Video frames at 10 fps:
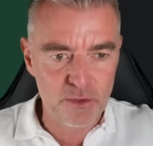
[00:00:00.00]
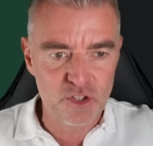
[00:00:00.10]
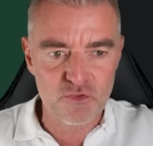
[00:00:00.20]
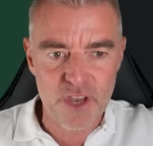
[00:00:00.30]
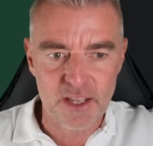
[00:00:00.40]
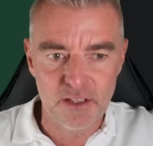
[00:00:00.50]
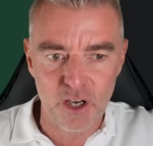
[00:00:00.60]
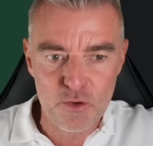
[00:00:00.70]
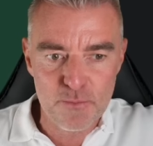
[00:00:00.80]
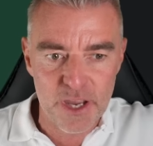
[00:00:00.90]
is creating the
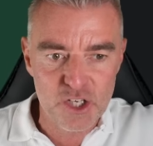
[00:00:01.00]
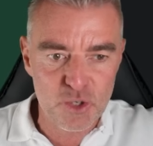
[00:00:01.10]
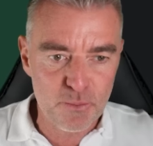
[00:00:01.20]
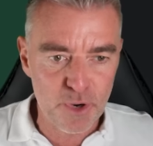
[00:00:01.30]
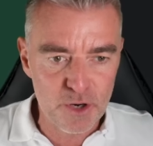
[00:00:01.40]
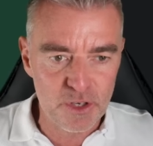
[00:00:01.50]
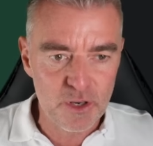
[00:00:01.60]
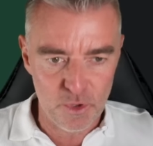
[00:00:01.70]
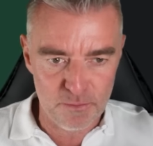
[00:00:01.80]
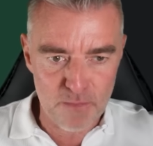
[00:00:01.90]
homepage
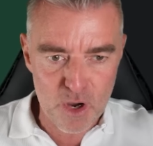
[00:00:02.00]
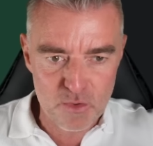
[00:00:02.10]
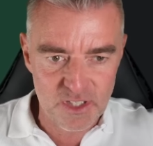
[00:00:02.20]
component with mode